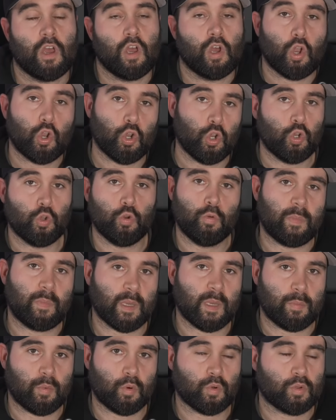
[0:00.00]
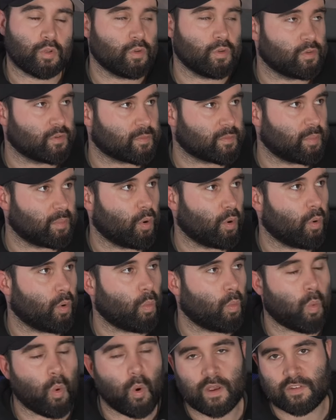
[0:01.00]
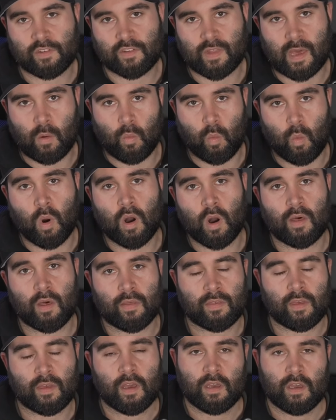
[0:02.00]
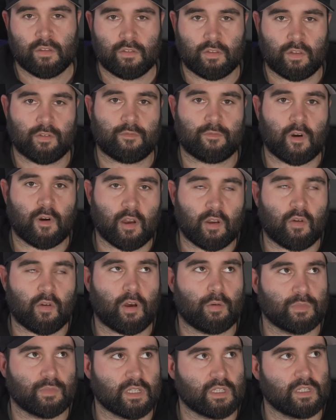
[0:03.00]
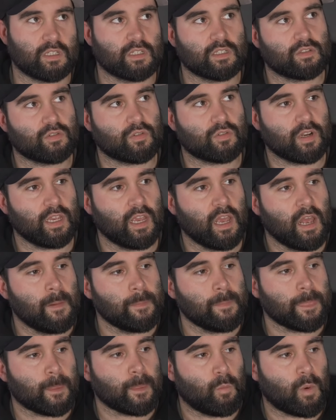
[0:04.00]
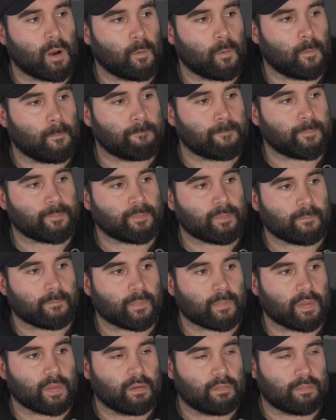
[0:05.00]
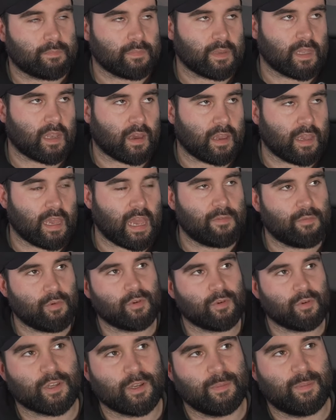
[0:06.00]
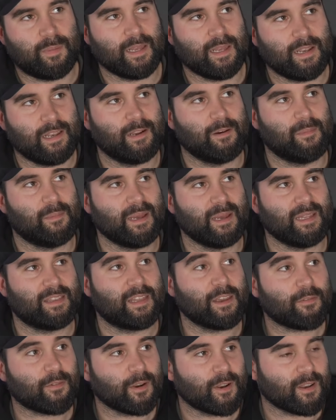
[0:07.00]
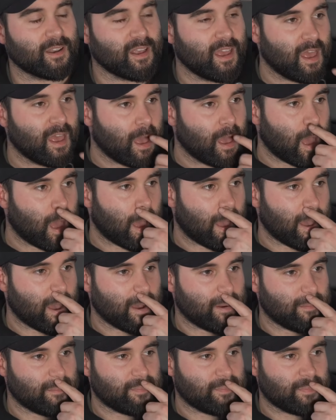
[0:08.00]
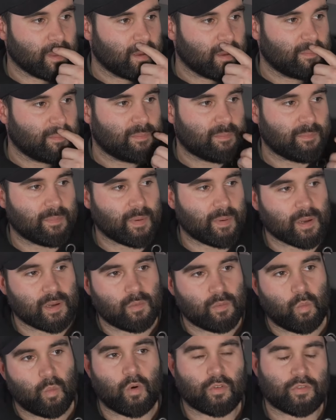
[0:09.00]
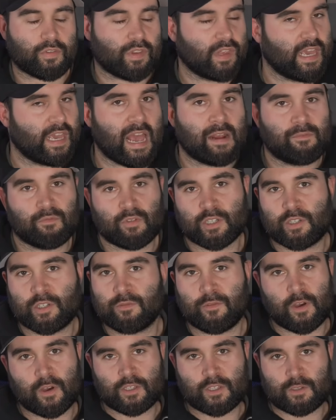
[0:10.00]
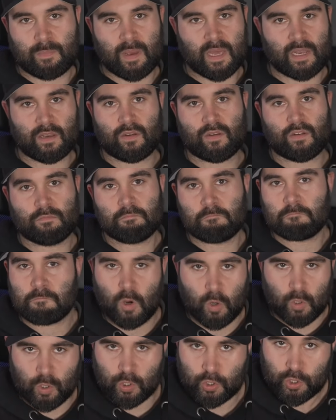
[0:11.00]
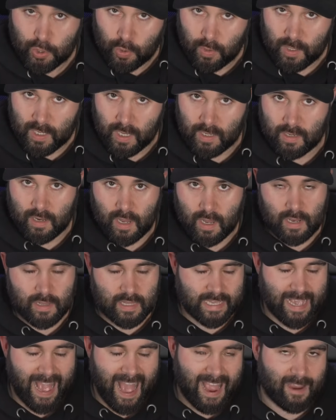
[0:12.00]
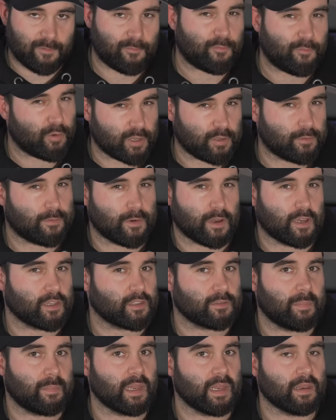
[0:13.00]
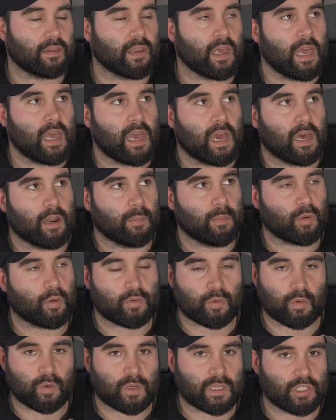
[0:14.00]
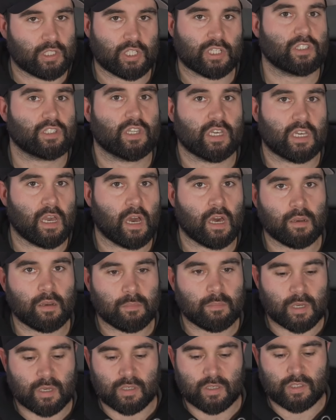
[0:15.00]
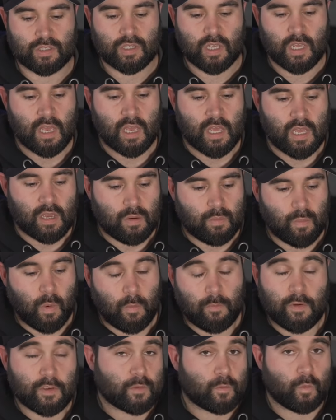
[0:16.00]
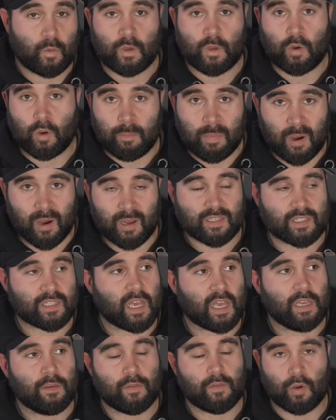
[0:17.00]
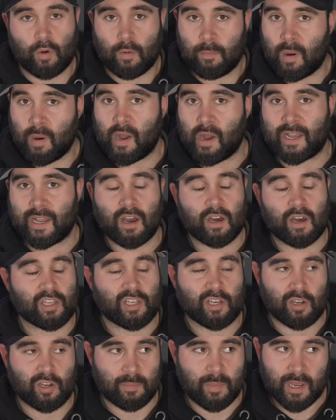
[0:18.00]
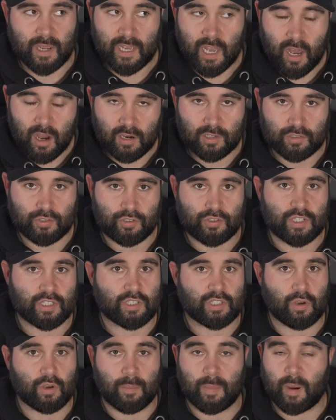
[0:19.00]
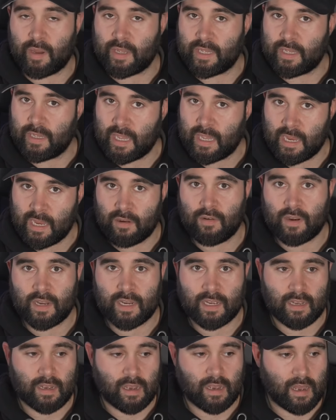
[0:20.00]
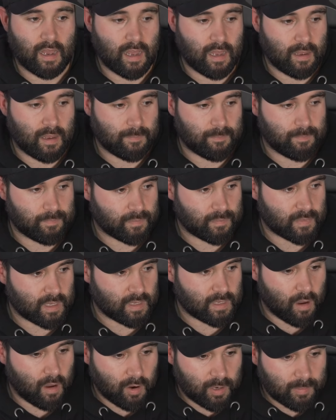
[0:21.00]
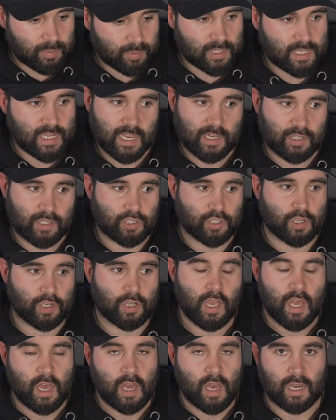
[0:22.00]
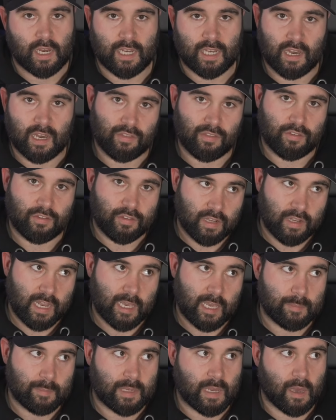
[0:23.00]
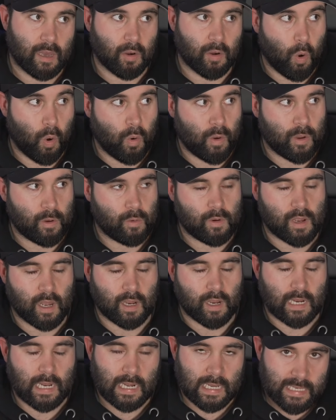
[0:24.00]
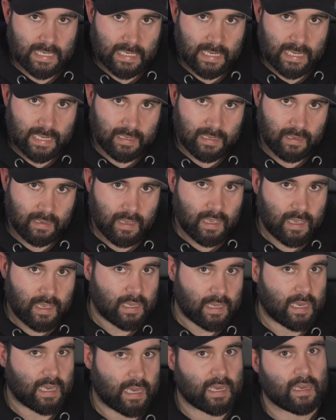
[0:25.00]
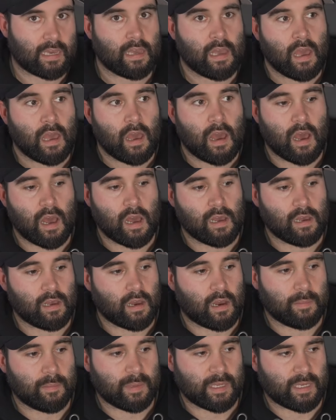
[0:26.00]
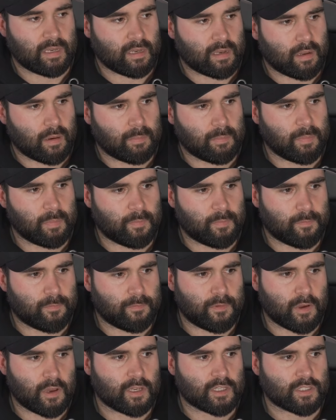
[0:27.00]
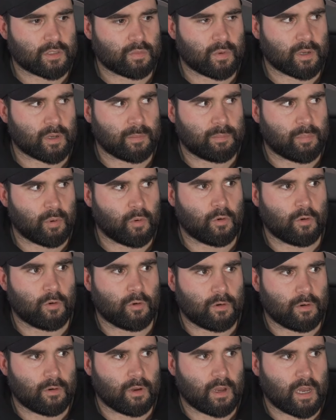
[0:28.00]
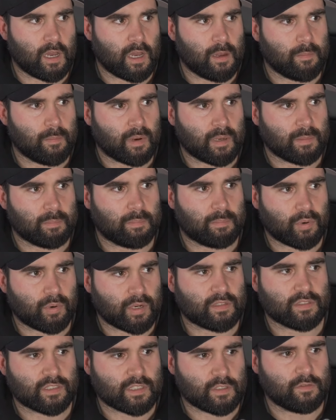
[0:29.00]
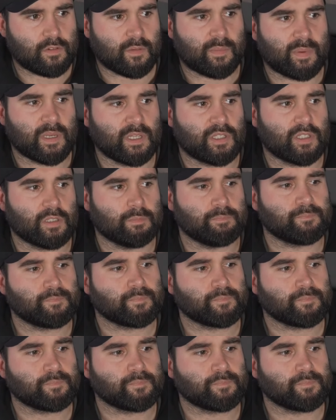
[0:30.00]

new people to the sport, what is that worth to the firearms industry? Well, like, everyone's to be a little bit different, but what's the average first spend on a shotgun? The average first spend, and I'm not talking just the gun, because, well, first of all, you've got to buy a safe, you've got to buy a gun, you've got to buy cartridges, you've got to buy hearing and eye protection, a gun slip, gun oil, gun cleaning kit. I mean, the first, when I bought my Beretta Silver Pigeon,